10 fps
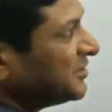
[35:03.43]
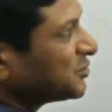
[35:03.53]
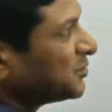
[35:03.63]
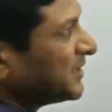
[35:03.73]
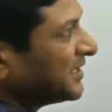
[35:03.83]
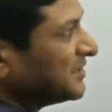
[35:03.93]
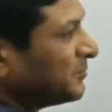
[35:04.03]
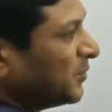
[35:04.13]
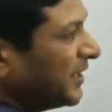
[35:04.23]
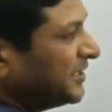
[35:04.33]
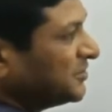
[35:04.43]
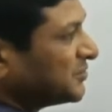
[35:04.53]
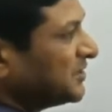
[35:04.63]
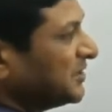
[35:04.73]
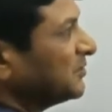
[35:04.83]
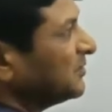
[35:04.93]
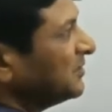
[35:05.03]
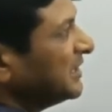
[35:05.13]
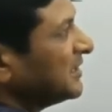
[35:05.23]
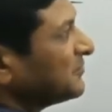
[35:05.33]
So take the point
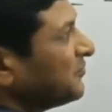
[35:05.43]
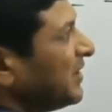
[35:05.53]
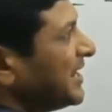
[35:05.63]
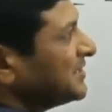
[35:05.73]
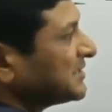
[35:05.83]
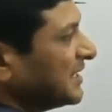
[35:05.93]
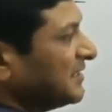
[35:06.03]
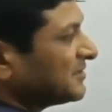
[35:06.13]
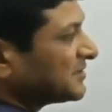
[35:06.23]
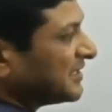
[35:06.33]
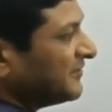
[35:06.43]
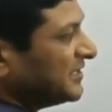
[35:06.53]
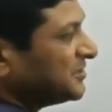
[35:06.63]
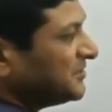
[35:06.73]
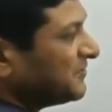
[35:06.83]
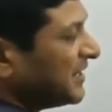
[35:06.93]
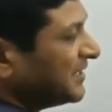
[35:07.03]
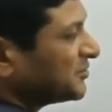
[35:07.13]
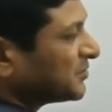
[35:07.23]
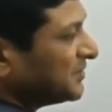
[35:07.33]
0. 5s are
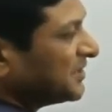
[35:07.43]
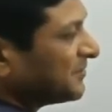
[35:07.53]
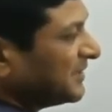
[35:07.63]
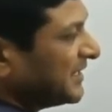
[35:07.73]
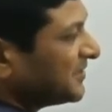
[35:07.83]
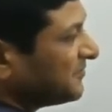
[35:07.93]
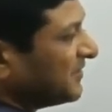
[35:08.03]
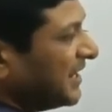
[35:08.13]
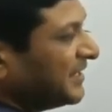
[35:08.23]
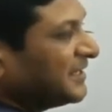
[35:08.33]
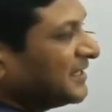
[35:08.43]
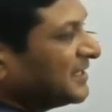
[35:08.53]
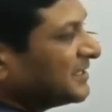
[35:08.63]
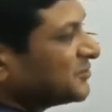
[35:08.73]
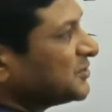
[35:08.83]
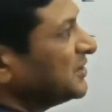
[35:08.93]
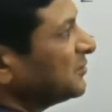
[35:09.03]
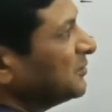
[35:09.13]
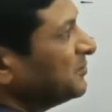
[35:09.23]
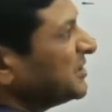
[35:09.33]
75. So here we'll get 5.
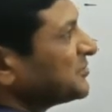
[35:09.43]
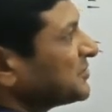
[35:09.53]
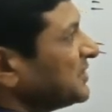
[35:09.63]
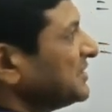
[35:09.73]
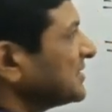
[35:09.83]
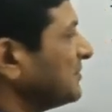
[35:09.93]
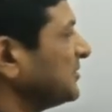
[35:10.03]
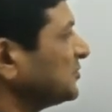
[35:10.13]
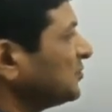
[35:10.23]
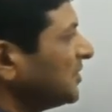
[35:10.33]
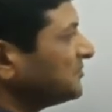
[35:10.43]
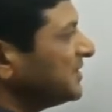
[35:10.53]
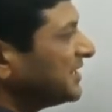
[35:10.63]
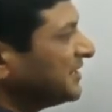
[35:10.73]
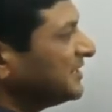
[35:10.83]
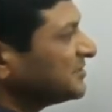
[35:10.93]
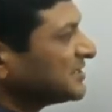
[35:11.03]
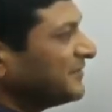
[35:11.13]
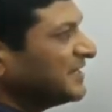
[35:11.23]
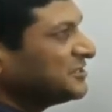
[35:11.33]
0 means 3. Means what we are getting,
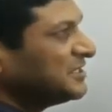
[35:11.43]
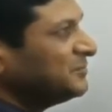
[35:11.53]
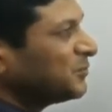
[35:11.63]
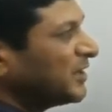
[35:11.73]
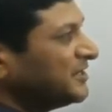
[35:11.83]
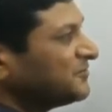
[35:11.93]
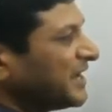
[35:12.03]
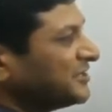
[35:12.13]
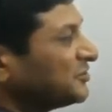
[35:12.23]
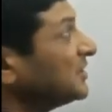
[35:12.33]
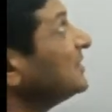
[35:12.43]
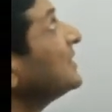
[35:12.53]
17.53